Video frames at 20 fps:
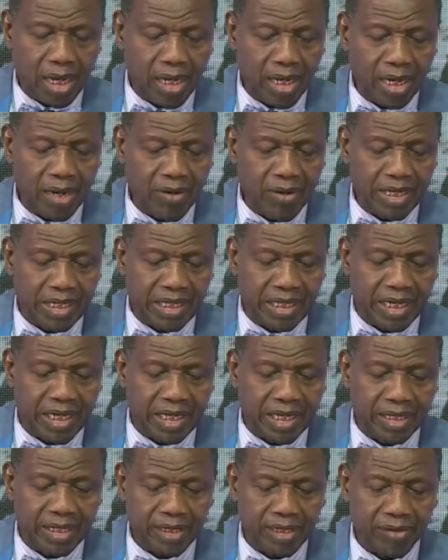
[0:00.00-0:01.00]
And our
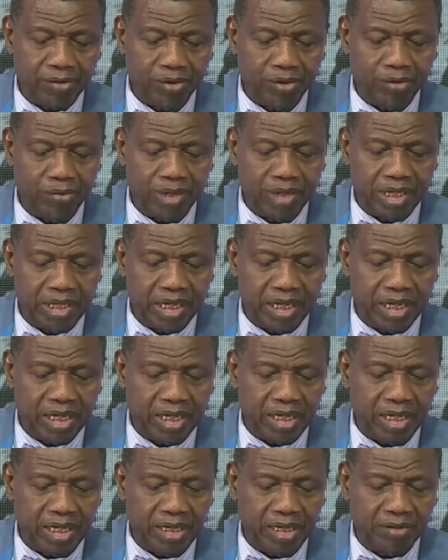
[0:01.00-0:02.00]
text will be
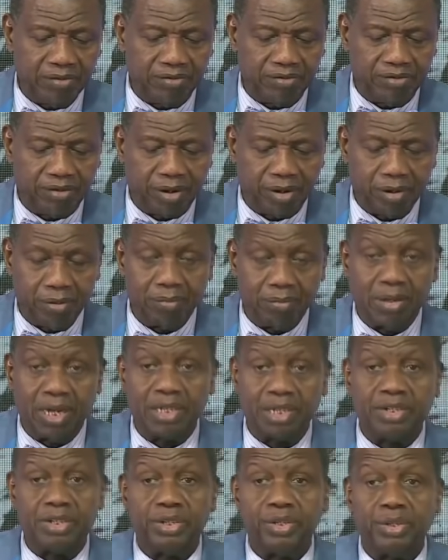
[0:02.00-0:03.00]
taken from
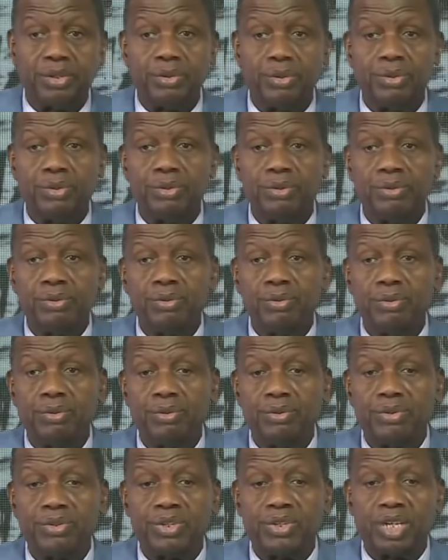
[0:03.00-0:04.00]
Matthew
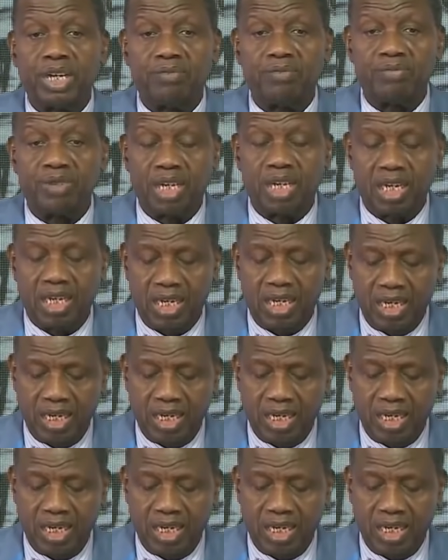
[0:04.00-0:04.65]
chapter